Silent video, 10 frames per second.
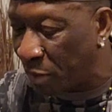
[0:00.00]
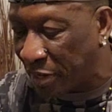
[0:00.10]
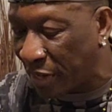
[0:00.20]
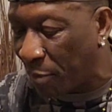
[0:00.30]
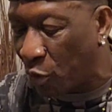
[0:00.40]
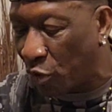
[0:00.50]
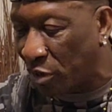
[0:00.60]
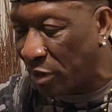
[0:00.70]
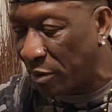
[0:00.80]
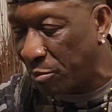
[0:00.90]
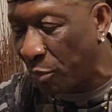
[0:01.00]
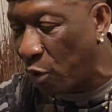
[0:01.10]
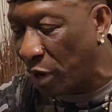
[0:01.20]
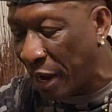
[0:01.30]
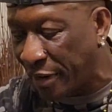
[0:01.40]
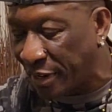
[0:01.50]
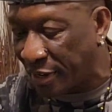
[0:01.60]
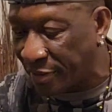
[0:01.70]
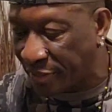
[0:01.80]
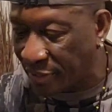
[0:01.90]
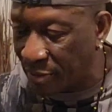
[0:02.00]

may talk about more audience.